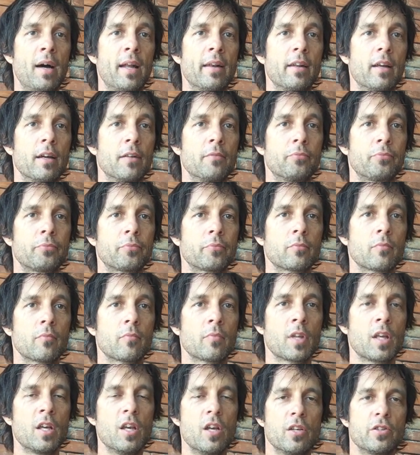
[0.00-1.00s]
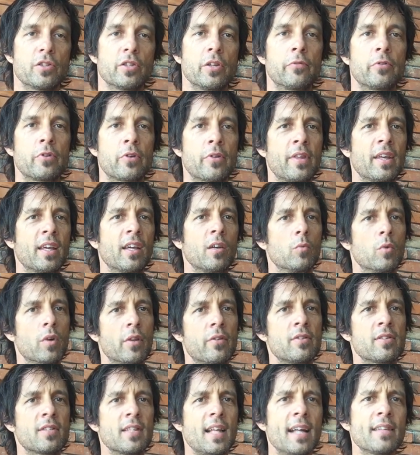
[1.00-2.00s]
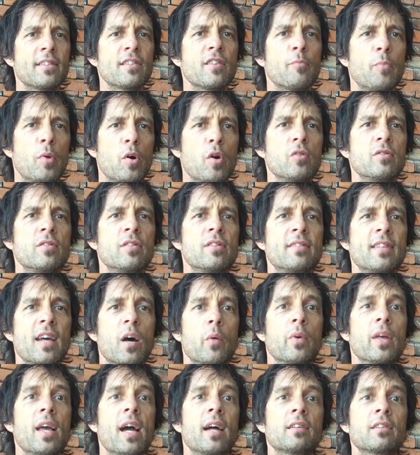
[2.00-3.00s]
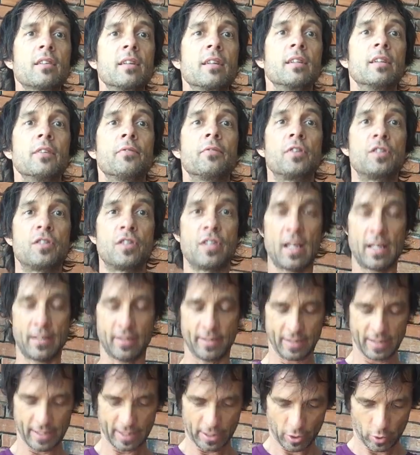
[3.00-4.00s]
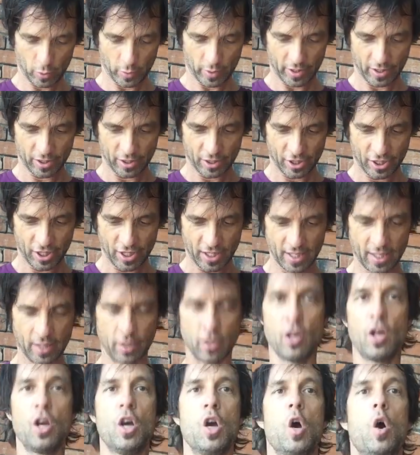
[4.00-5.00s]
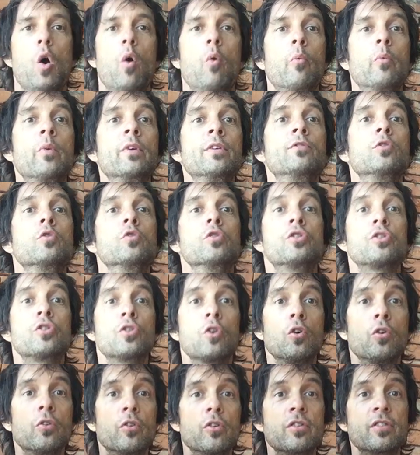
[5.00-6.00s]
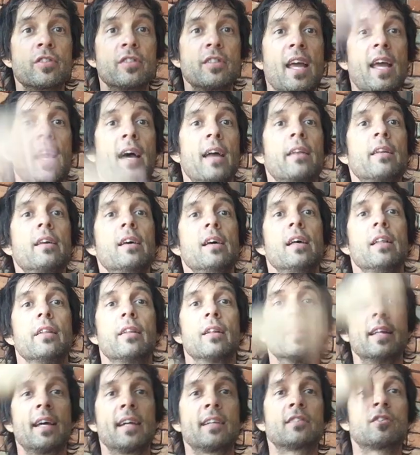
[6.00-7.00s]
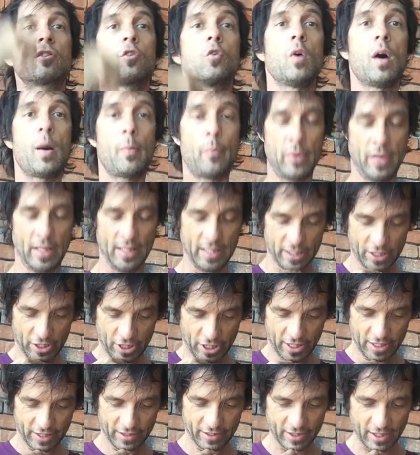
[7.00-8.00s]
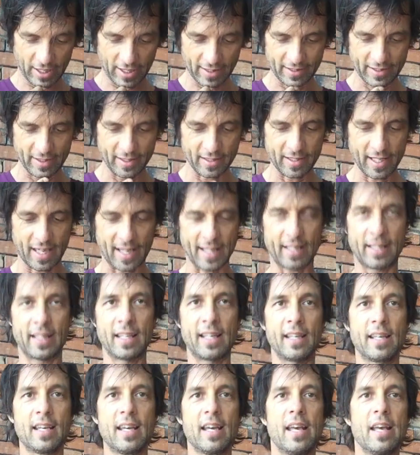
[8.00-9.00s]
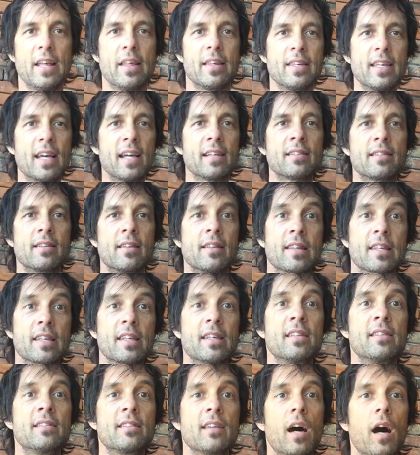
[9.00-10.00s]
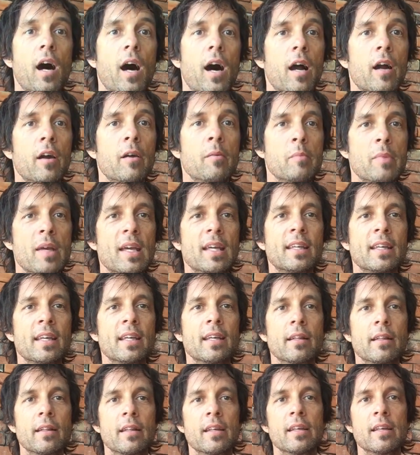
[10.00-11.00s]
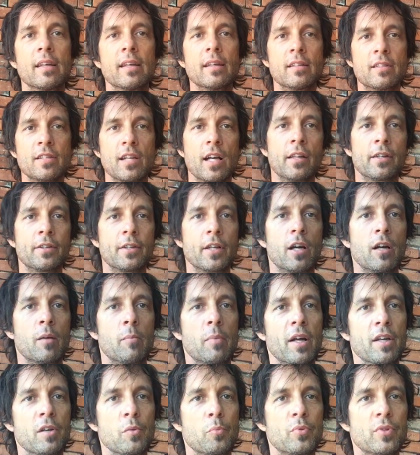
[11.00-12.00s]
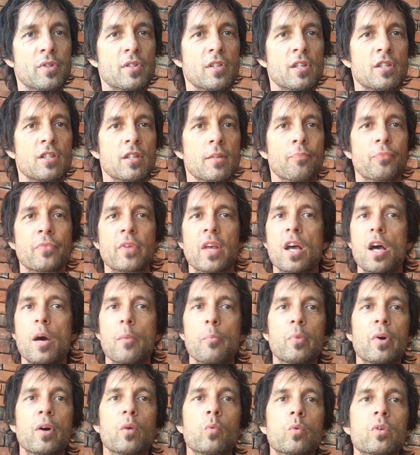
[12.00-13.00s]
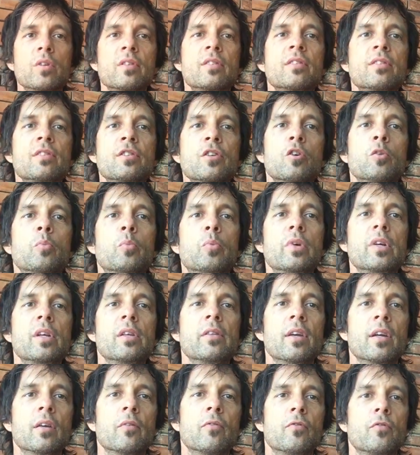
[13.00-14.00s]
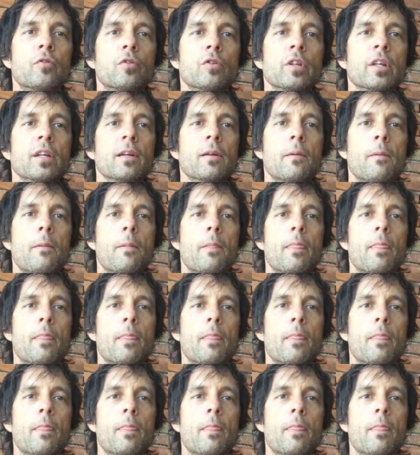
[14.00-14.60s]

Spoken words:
Bandha. So if you're thinking, well, there's lots of poses that we actually lift the chest and lower the chin, or when we do shoulder stand, the legs go up and the chin is tucked in tightly. Yes, these are making the Jalandhar Bandha position, but we're still breathing fully.